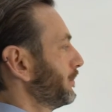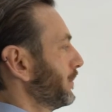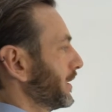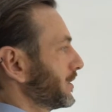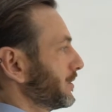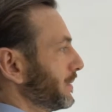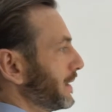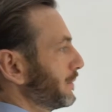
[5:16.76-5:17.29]

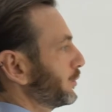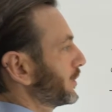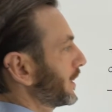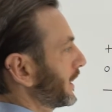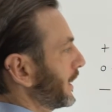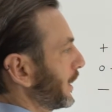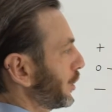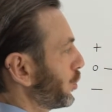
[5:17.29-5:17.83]
but to be able to
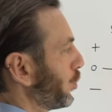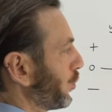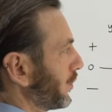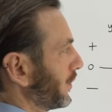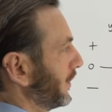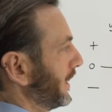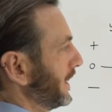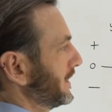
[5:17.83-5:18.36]
kind of
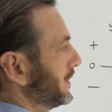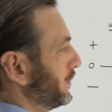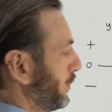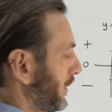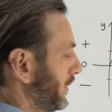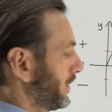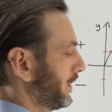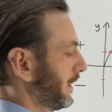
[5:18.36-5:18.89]
correlate it
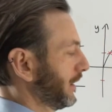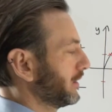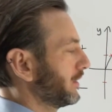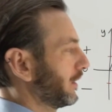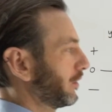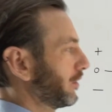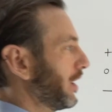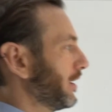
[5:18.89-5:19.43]
with
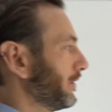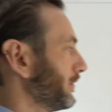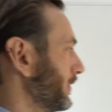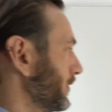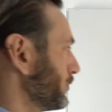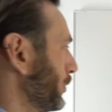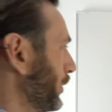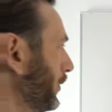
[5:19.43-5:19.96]
the graph as